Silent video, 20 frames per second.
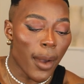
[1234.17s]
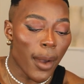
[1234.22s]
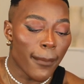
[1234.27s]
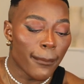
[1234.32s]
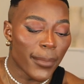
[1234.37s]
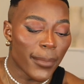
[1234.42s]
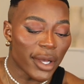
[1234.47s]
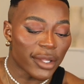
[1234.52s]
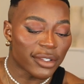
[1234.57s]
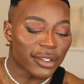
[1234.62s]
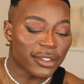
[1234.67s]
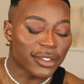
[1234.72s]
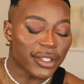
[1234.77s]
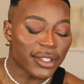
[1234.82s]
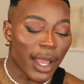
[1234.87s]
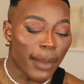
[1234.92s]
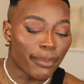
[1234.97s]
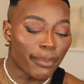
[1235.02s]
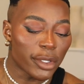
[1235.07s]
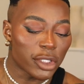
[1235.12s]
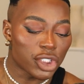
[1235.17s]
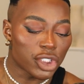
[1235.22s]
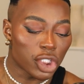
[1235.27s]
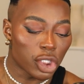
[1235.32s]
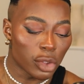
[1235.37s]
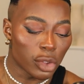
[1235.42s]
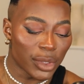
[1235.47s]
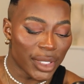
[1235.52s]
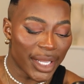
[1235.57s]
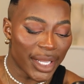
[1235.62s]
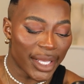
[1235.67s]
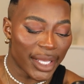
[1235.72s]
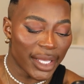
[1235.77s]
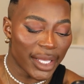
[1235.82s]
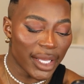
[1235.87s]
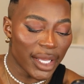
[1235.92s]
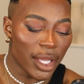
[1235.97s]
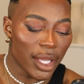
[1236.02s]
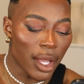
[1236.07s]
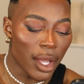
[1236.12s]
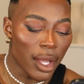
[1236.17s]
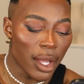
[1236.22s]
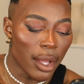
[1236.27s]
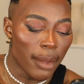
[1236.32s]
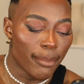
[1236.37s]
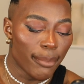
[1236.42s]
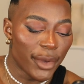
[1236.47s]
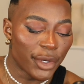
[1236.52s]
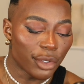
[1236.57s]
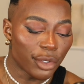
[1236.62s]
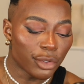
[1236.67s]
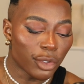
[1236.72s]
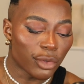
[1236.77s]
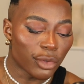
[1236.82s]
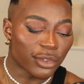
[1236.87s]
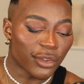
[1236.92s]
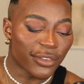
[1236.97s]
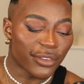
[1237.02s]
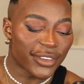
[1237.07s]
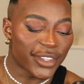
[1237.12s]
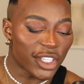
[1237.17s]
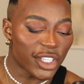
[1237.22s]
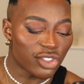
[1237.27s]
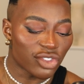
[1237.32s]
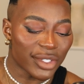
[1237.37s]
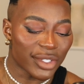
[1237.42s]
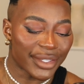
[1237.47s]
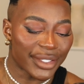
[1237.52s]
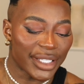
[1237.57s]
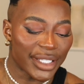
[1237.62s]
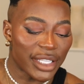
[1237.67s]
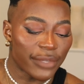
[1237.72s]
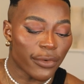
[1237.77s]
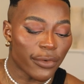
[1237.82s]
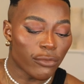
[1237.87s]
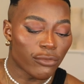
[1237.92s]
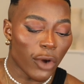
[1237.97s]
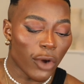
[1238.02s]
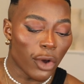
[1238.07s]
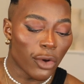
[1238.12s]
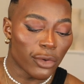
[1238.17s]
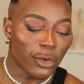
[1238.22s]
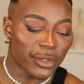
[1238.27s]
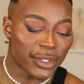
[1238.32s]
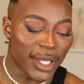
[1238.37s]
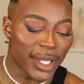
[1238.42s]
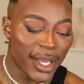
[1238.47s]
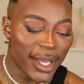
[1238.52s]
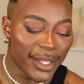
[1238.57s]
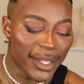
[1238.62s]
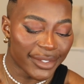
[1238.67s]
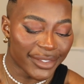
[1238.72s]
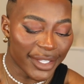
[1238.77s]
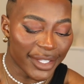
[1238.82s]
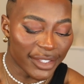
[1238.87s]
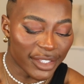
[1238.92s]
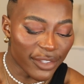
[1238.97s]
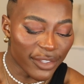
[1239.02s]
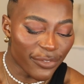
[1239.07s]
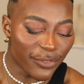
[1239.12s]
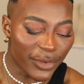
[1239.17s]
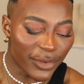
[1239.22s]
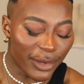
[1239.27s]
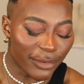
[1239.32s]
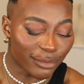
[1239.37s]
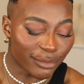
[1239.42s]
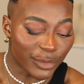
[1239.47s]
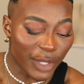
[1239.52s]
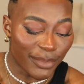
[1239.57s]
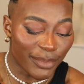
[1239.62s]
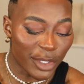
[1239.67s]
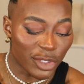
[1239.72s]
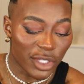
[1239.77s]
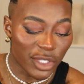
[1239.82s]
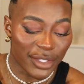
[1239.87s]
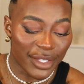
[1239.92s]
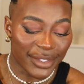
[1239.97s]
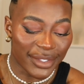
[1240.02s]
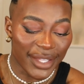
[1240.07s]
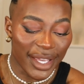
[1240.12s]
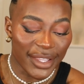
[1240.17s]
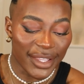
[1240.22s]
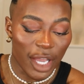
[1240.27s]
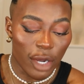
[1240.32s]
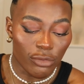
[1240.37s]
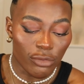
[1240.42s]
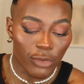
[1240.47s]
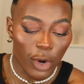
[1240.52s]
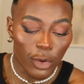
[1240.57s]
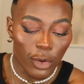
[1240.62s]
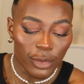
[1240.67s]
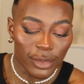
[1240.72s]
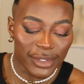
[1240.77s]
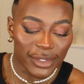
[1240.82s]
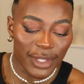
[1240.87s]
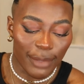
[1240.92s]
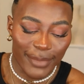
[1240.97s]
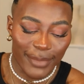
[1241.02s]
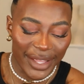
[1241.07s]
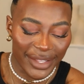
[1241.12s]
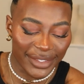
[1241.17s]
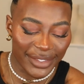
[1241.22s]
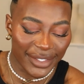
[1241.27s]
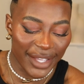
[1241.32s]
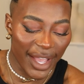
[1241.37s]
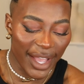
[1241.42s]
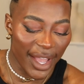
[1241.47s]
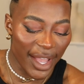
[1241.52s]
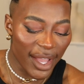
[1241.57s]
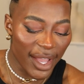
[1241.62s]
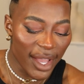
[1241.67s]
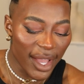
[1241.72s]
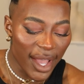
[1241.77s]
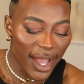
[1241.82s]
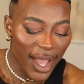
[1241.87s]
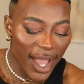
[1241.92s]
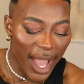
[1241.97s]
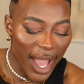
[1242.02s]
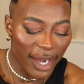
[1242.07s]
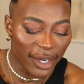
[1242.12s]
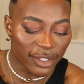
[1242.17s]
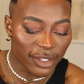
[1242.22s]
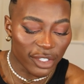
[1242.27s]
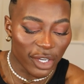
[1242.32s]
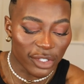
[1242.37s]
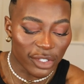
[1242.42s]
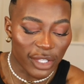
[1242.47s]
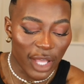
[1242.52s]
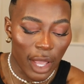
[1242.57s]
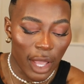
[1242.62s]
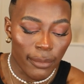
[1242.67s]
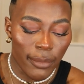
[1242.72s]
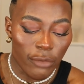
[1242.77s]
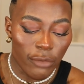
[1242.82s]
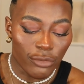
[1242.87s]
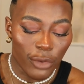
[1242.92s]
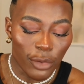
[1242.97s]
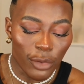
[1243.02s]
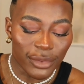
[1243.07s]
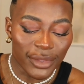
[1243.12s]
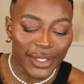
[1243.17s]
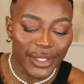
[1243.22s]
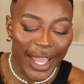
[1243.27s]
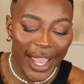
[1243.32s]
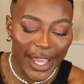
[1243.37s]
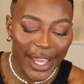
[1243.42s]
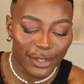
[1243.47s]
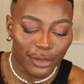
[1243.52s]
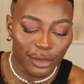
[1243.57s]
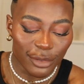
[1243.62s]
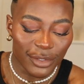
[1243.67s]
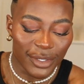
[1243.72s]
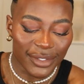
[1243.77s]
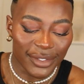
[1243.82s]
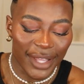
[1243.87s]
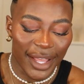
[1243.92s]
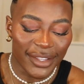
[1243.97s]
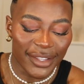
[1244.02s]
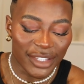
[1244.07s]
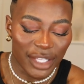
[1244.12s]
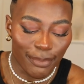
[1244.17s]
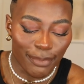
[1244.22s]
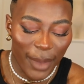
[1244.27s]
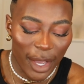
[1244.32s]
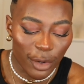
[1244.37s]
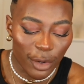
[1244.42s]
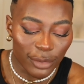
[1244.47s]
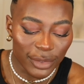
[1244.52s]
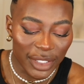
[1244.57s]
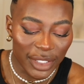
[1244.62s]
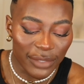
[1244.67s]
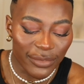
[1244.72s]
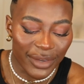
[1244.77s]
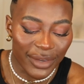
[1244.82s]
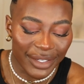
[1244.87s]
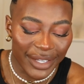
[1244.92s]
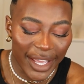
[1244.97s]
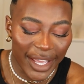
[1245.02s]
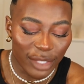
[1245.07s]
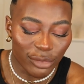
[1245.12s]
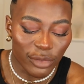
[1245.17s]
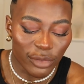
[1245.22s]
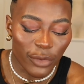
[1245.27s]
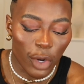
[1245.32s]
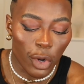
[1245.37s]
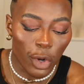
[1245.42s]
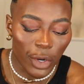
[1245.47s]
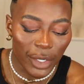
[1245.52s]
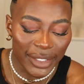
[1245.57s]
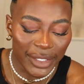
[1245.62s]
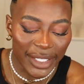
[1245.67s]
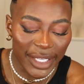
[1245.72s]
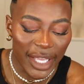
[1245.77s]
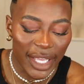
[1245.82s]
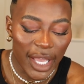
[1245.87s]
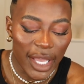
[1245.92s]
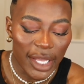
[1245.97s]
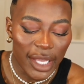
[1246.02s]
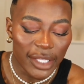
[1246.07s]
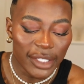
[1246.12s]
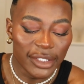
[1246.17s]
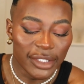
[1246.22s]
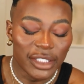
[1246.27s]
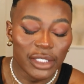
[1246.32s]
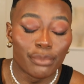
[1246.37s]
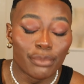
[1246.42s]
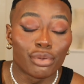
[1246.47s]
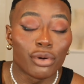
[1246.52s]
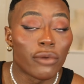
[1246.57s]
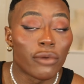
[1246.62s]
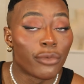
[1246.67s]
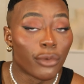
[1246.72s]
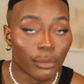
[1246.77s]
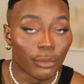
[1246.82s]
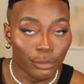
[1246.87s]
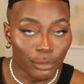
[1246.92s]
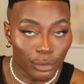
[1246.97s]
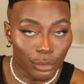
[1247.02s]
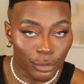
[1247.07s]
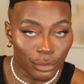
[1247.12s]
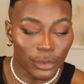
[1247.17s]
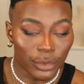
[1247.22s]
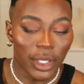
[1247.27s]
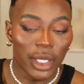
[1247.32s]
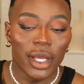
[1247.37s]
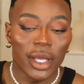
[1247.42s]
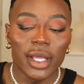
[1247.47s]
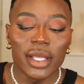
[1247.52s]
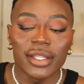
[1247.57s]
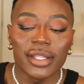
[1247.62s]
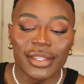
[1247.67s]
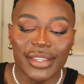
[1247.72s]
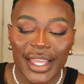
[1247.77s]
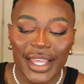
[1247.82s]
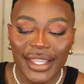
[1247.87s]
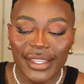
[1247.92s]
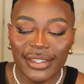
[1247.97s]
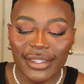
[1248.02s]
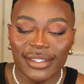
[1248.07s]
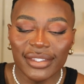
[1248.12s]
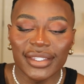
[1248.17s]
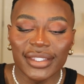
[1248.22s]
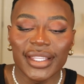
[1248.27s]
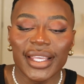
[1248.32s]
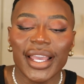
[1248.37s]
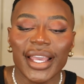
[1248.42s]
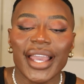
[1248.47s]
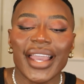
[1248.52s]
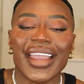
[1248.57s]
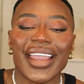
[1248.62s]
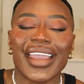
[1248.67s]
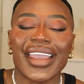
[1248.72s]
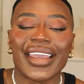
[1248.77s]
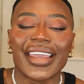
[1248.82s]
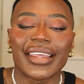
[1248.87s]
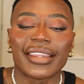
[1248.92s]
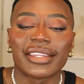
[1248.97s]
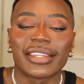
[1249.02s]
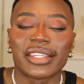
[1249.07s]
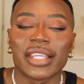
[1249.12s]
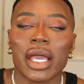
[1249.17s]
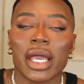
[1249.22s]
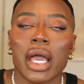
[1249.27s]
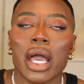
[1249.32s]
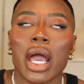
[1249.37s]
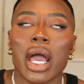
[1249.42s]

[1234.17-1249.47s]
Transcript: musk and patchouli, middle notes of citrus leaf, rose, scent of, I'm not sure how to say that, rose damasca, and it's got roasted hazelnuts and tobacco leaf glazed with a honey de Provence. This is